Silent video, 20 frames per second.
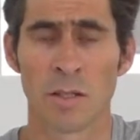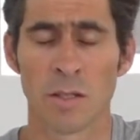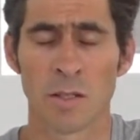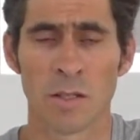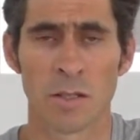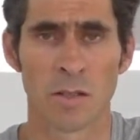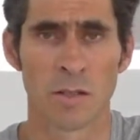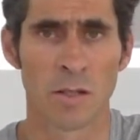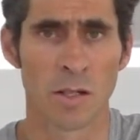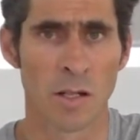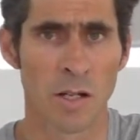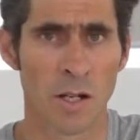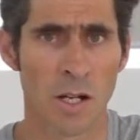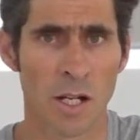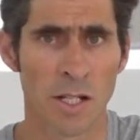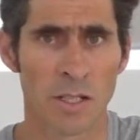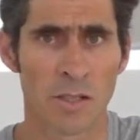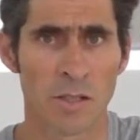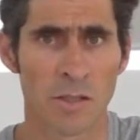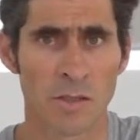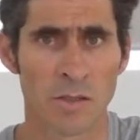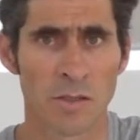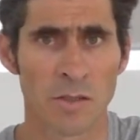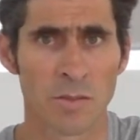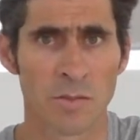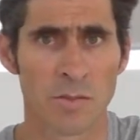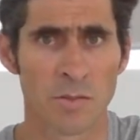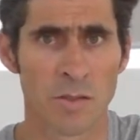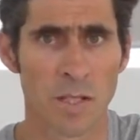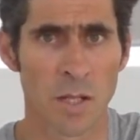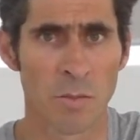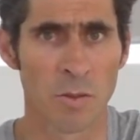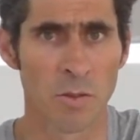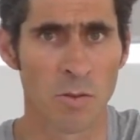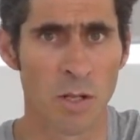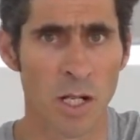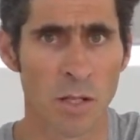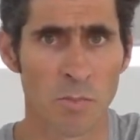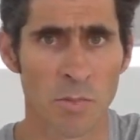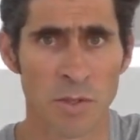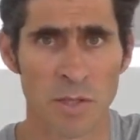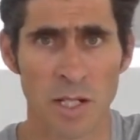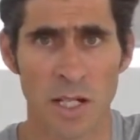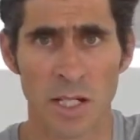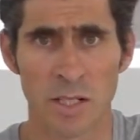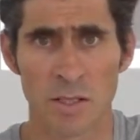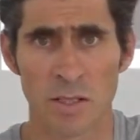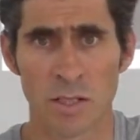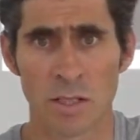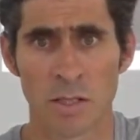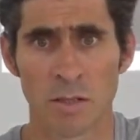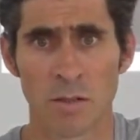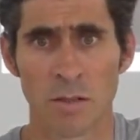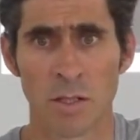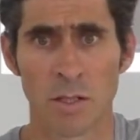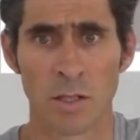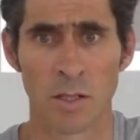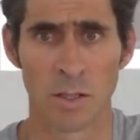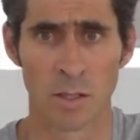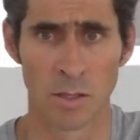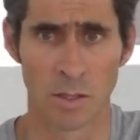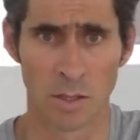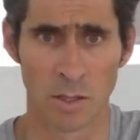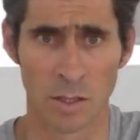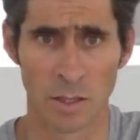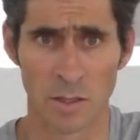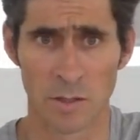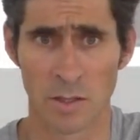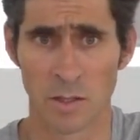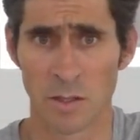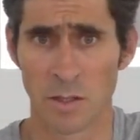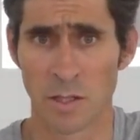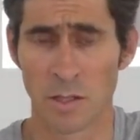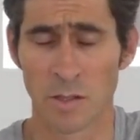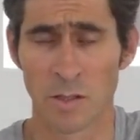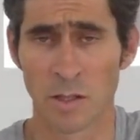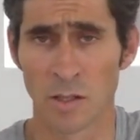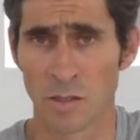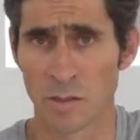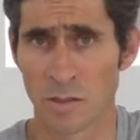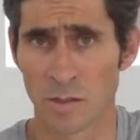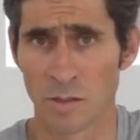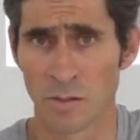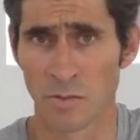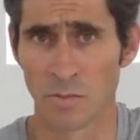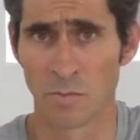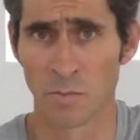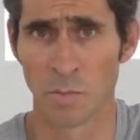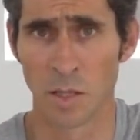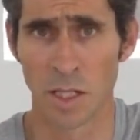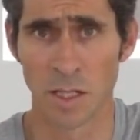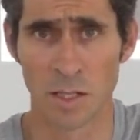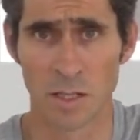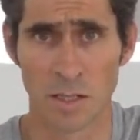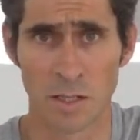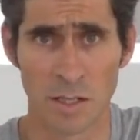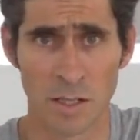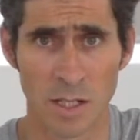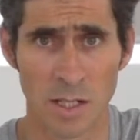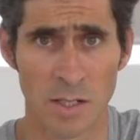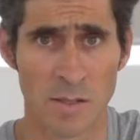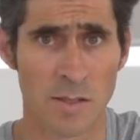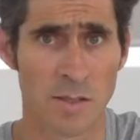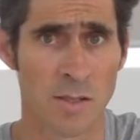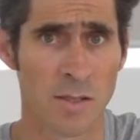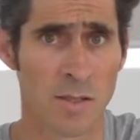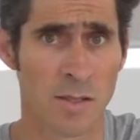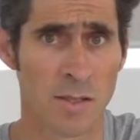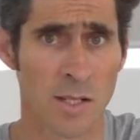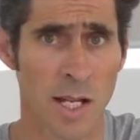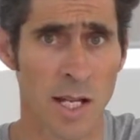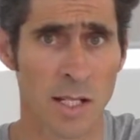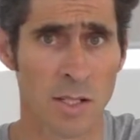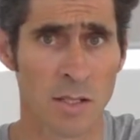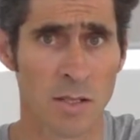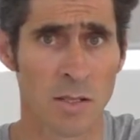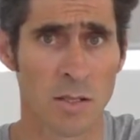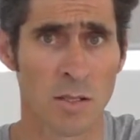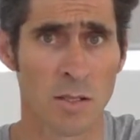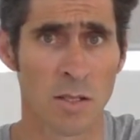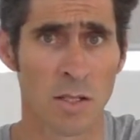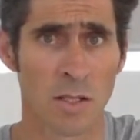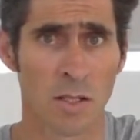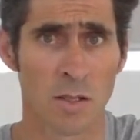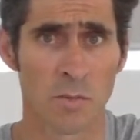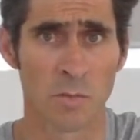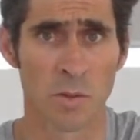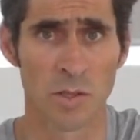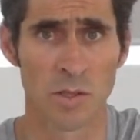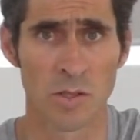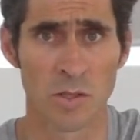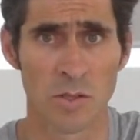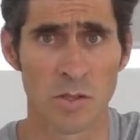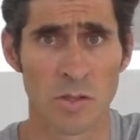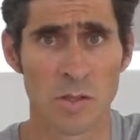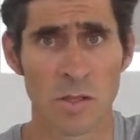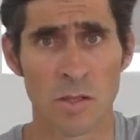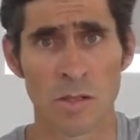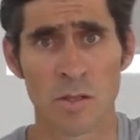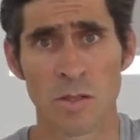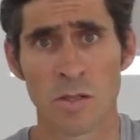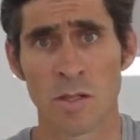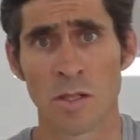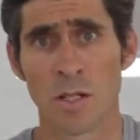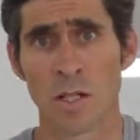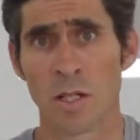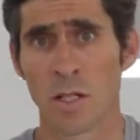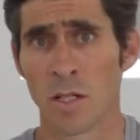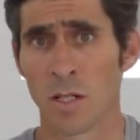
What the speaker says: The high cost of WA production, the low cost of many Eastern States producers,